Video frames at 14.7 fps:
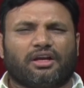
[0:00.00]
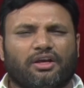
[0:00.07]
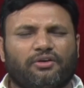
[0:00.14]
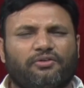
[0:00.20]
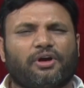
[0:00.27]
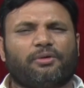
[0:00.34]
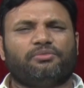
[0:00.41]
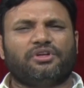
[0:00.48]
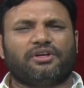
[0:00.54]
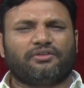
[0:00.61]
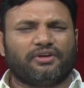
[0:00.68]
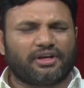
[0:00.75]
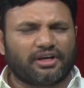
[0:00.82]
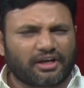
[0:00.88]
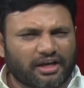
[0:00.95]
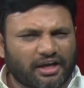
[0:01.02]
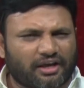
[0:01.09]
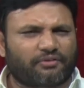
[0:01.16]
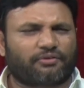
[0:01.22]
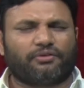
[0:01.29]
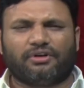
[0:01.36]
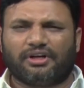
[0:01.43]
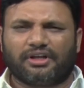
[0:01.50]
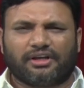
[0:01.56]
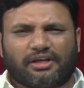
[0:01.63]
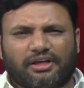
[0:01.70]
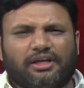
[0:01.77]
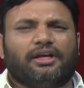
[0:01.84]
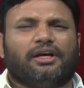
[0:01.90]
If you observe very carefully
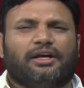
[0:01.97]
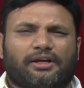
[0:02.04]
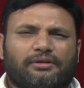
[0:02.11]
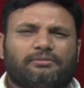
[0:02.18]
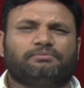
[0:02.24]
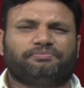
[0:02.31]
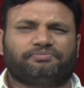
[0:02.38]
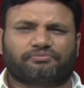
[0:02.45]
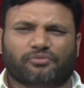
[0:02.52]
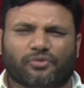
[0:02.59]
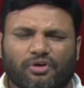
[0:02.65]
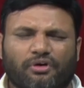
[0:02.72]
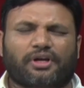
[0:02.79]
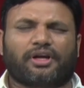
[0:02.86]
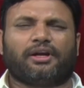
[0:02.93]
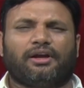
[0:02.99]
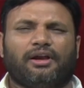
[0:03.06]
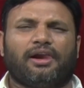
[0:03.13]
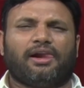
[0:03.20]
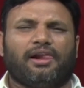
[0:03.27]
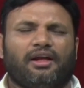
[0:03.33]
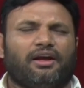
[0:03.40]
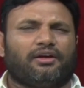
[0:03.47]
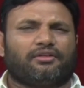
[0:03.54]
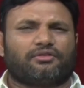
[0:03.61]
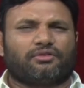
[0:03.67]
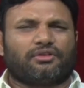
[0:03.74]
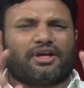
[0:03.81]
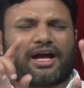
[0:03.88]
here, okay,
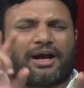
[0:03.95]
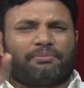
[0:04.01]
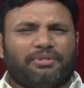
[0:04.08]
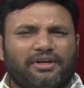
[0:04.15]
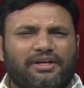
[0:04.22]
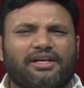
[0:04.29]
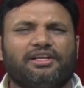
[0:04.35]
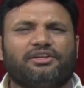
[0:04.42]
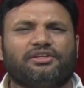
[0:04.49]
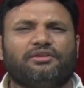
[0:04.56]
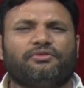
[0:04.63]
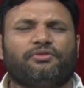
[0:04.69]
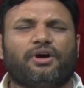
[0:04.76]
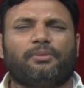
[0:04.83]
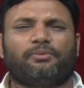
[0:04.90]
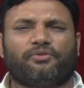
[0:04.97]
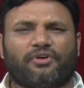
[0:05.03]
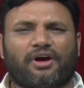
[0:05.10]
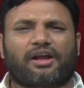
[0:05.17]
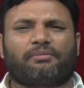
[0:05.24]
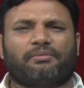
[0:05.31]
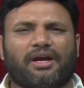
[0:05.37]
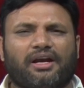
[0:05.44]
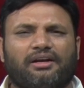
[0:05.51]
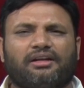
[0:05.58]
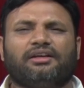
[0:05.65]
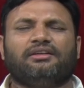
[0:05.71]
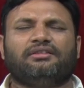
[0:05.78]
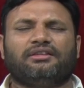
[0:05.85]
so the application form
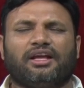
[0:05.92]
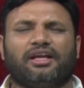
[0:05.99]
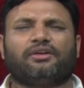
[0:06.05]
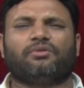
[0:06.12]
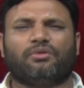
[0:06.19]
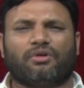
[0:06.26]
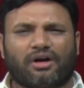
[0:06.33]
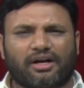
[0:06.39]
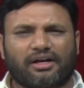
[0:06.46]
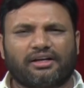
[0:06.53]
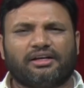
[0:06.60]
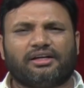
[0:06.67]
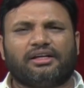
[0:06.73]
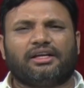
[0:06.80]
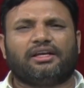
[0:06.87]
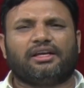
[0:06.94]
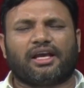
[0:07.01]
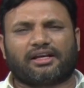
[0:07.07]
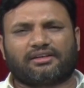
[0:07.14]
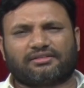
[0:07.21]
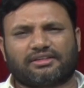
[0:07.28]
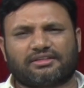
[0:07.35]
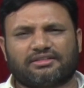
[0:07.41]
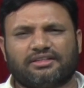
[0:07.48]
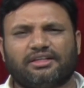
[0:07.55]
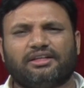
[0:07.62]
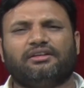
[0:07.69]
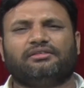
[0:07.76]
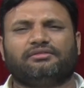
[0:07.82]
format is like what?
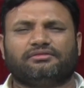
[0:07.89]
XSD.